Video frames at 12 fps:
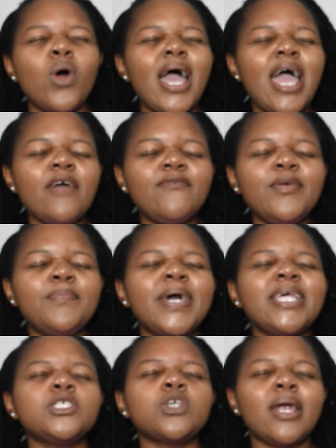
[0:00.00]

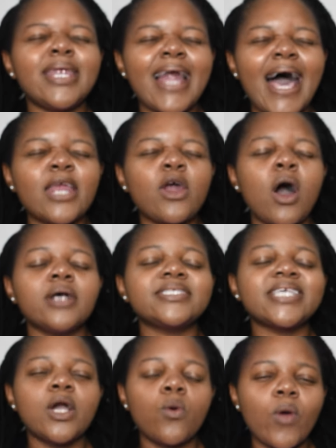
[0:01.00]
Everybody's online
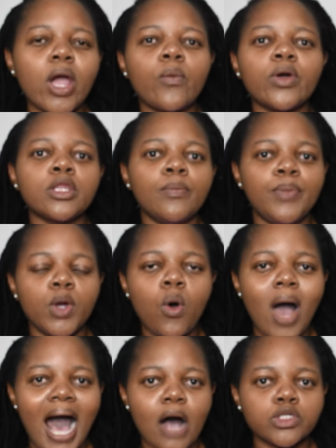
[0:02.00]
asking where were the
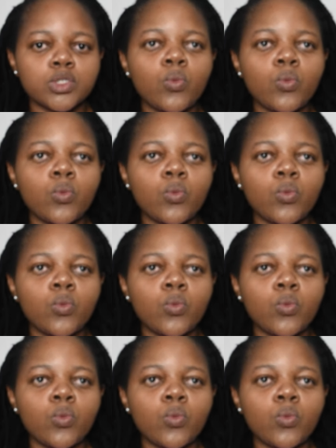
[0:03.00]
blowouts.